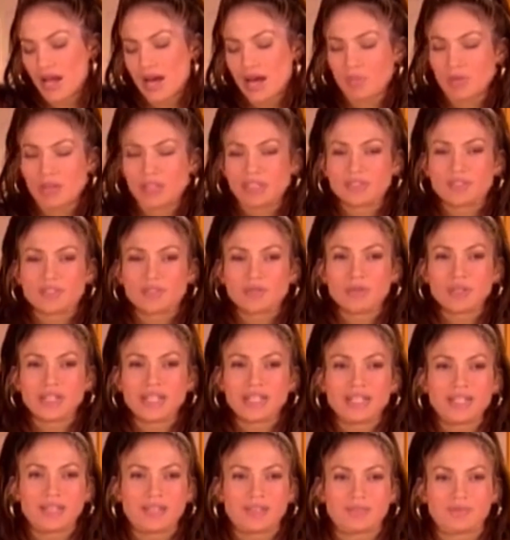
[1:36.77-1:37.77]
I'm in
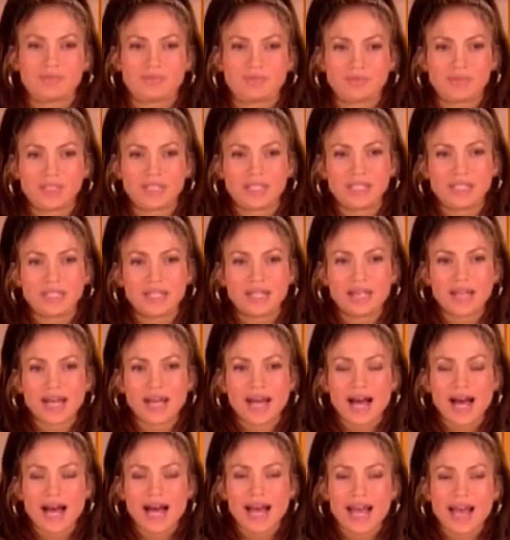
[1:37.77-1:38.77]
Sweden.
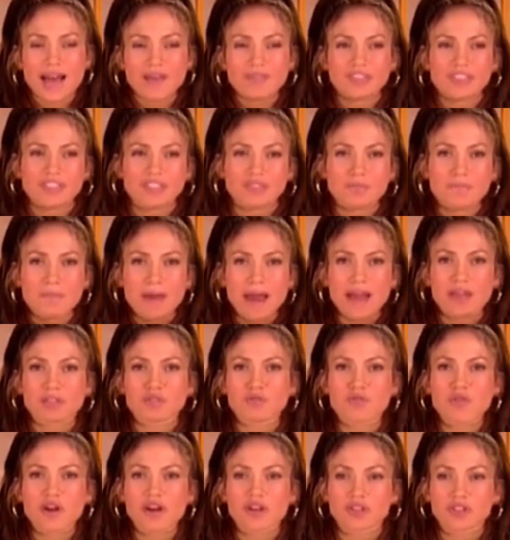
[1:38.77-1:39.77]
I have a
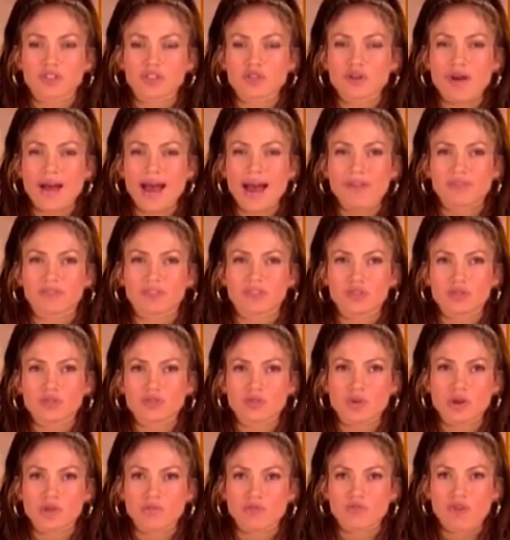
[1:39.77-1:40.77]
smash record. You have to
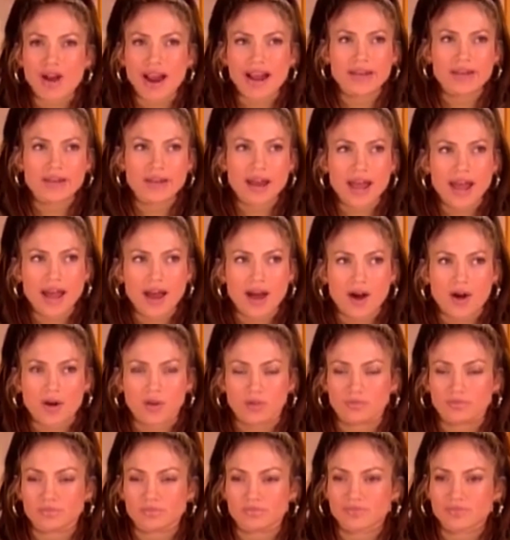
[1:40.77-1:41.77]
do it right
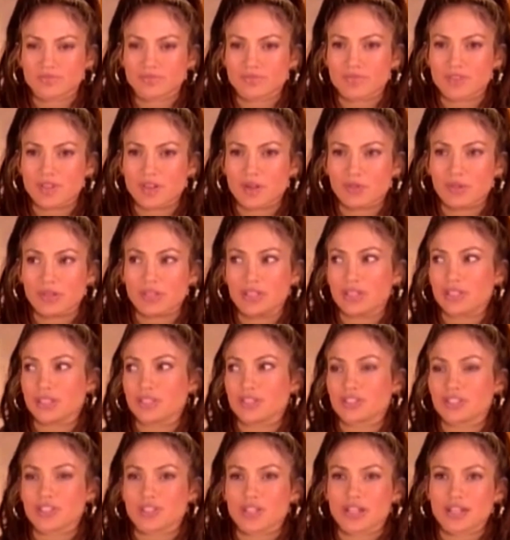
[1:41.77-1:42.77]
now. And we look
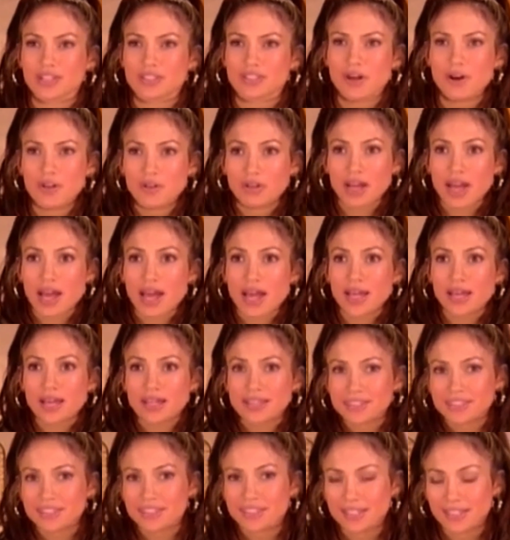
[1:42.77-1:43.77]
at each other like, okay.
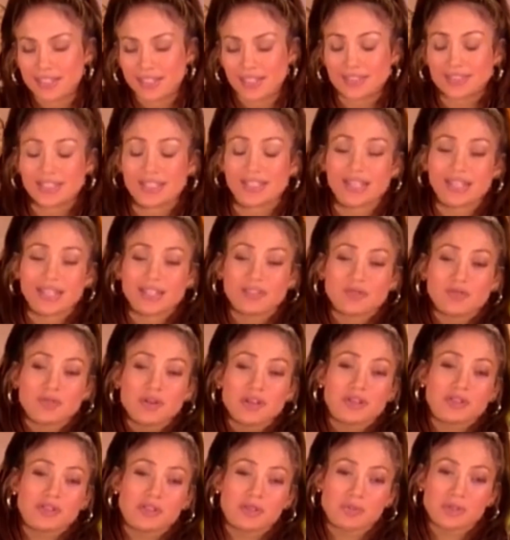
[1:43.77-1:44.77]
I was like, he has a
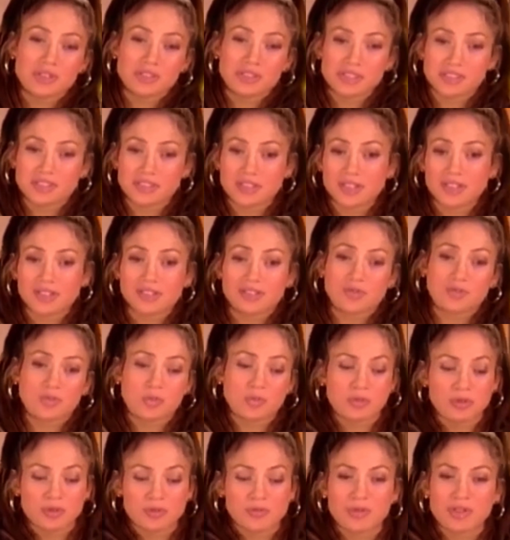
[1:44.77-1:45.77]
record. He wants us to listen.
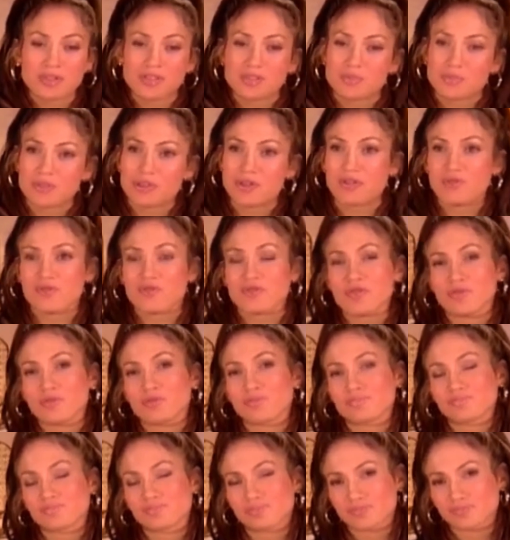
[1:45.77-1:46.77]
We put him on
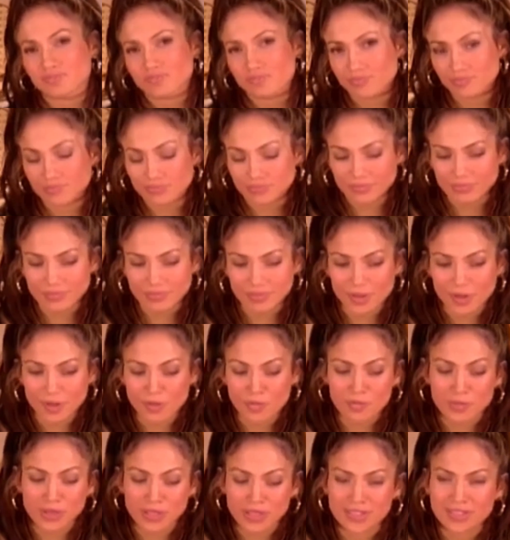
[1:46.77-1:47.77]
speakerphone.
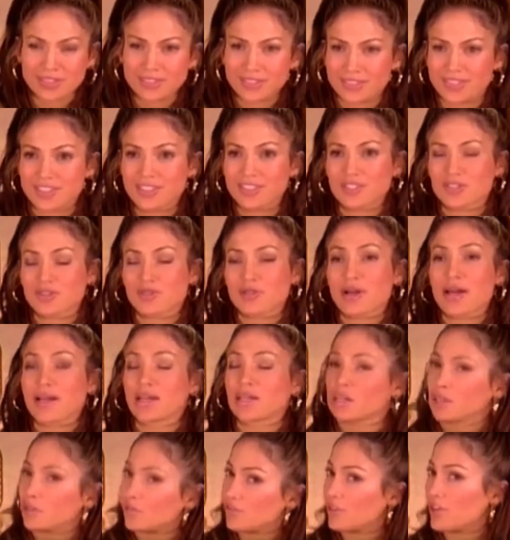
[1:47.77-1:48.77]
We listen to this
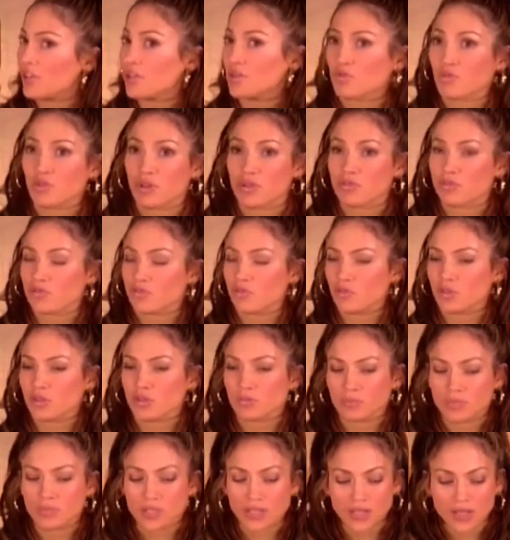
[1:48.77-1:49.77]
track in a very rough
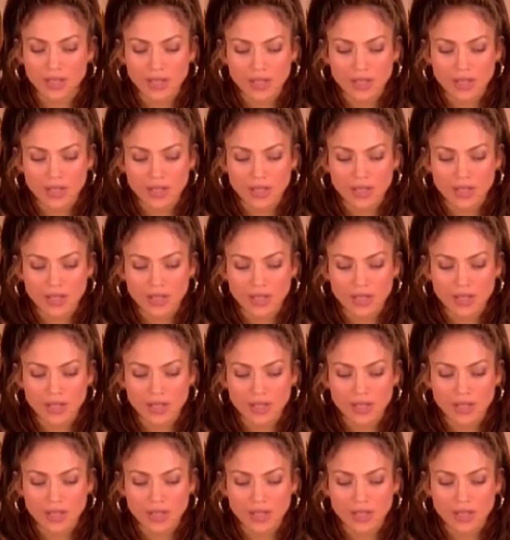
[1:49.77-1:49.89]
form.